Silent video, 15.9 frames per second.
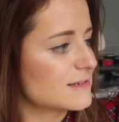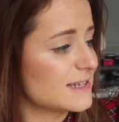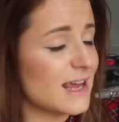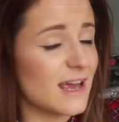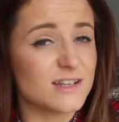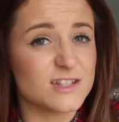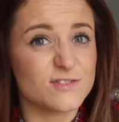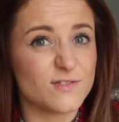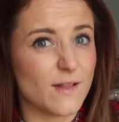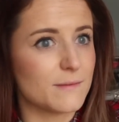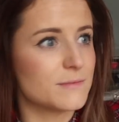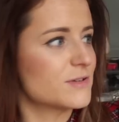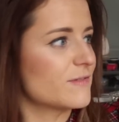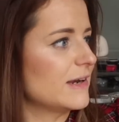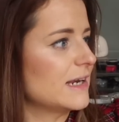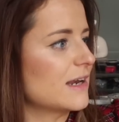so yeah, I just thought that
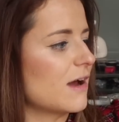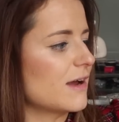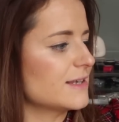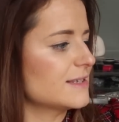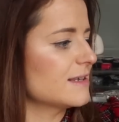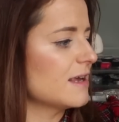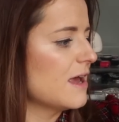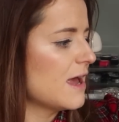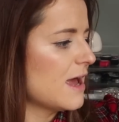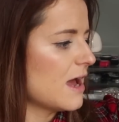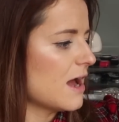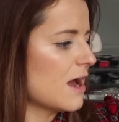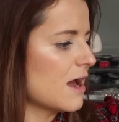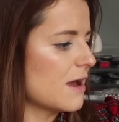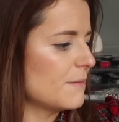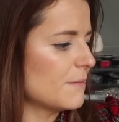was really nice.
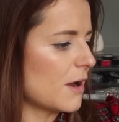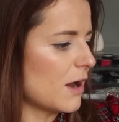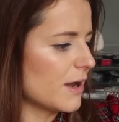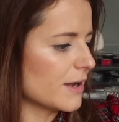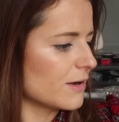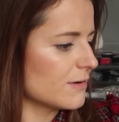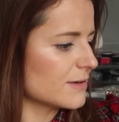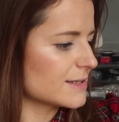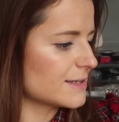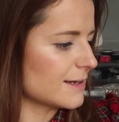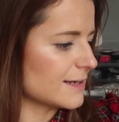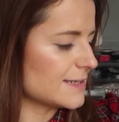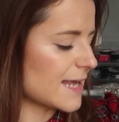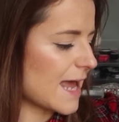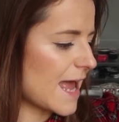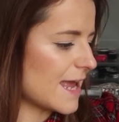I got a
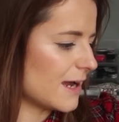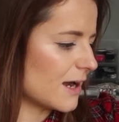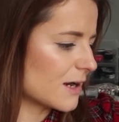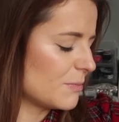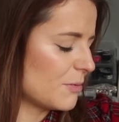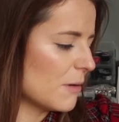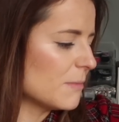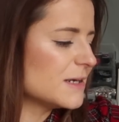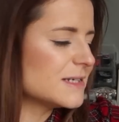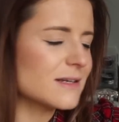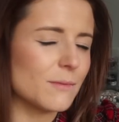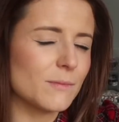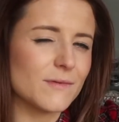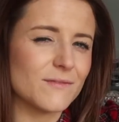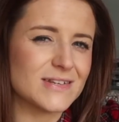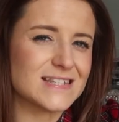size 8. I could probably
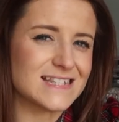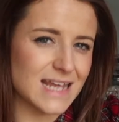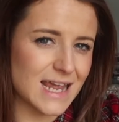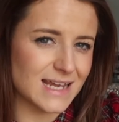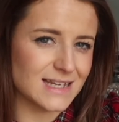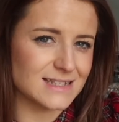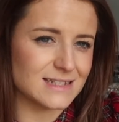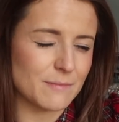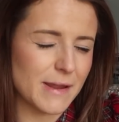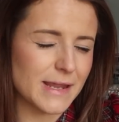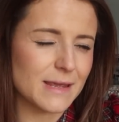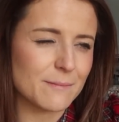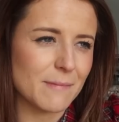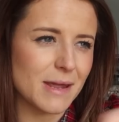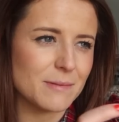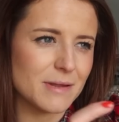done with a 6 to make
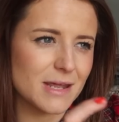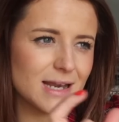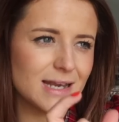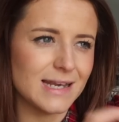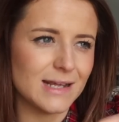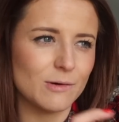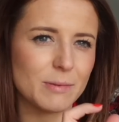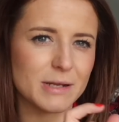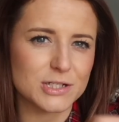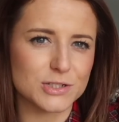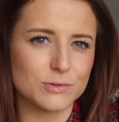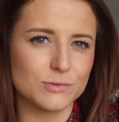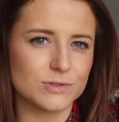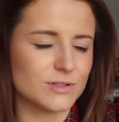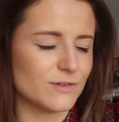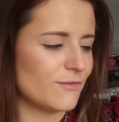it maybe a little bit
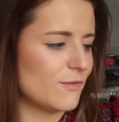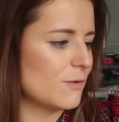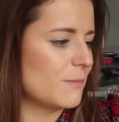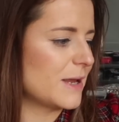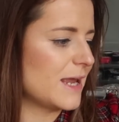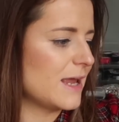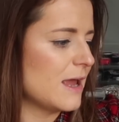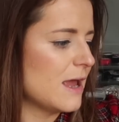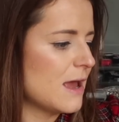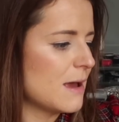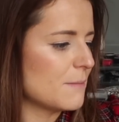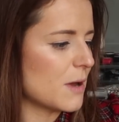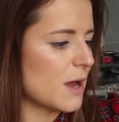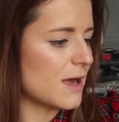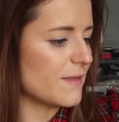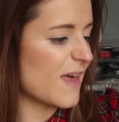shorter for me,
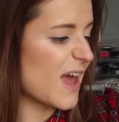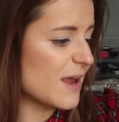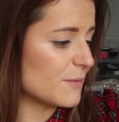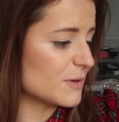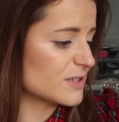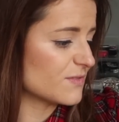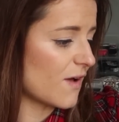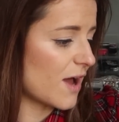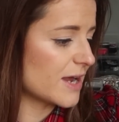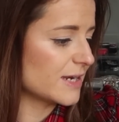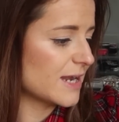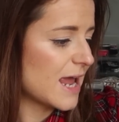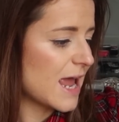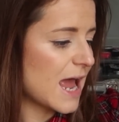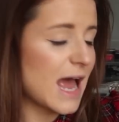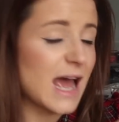but the 8 was fine,
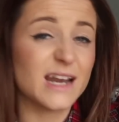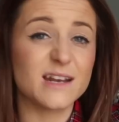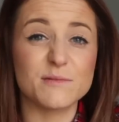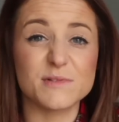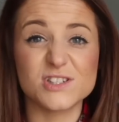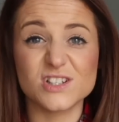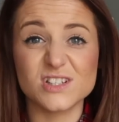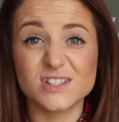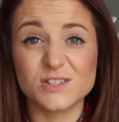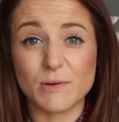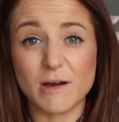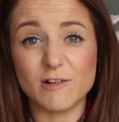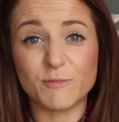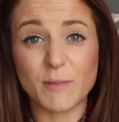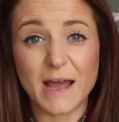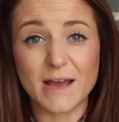and it was just
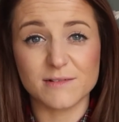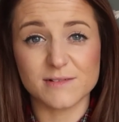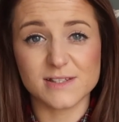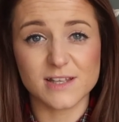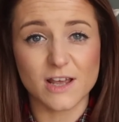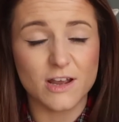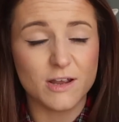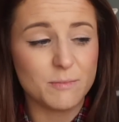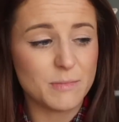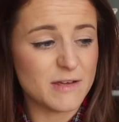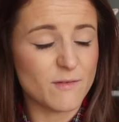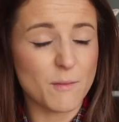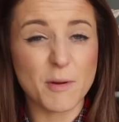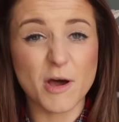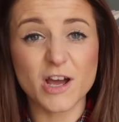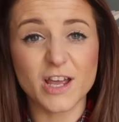£12, so a bit of
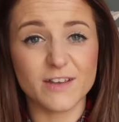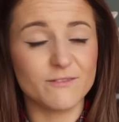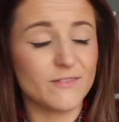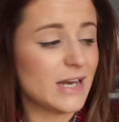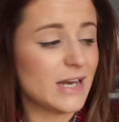a bargain